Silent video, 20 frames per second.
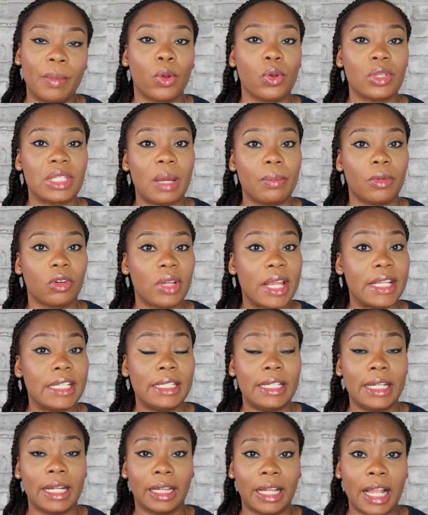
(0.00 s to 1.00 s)
because I'm
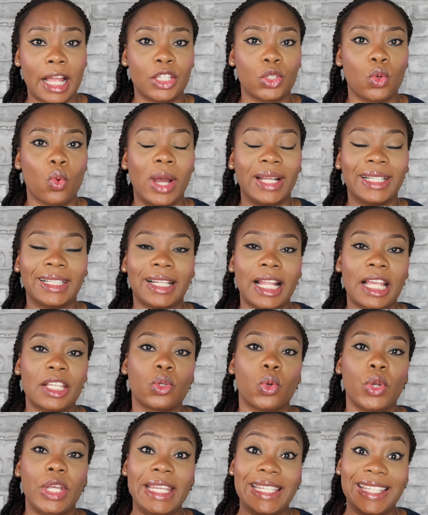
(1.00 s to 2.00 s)
residing in Glasgow and
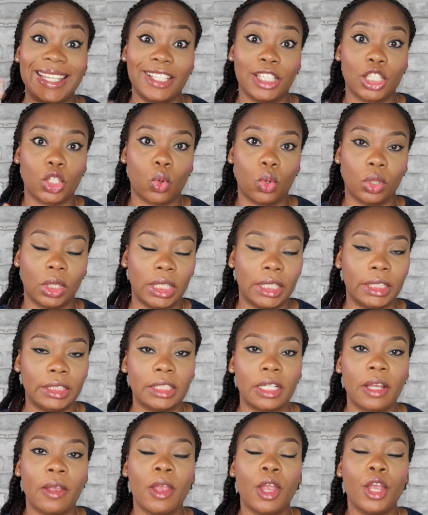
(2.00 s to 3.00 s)
Glasgow is in Scotland.